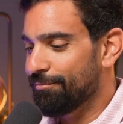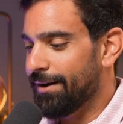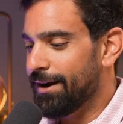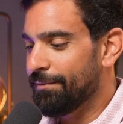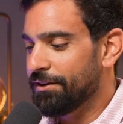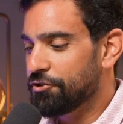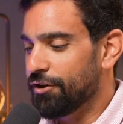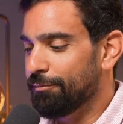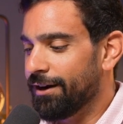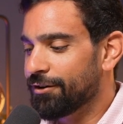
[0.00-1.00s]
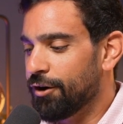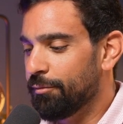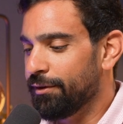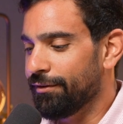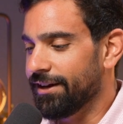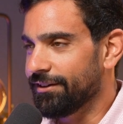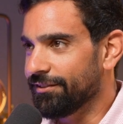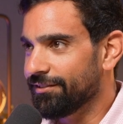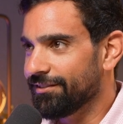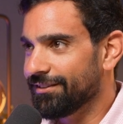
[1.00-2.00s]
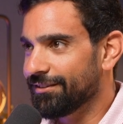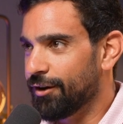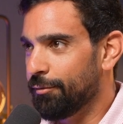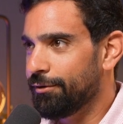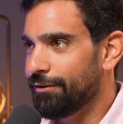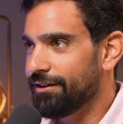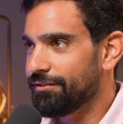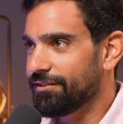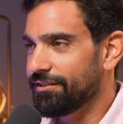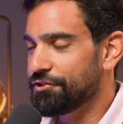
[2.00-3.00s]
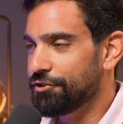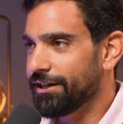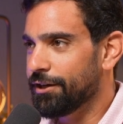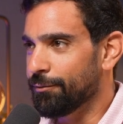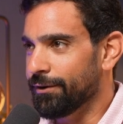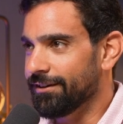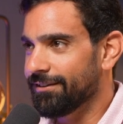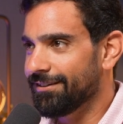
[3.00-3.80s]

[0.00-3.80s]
but I'm not sure about copywriters. Copywriters is a tricky one.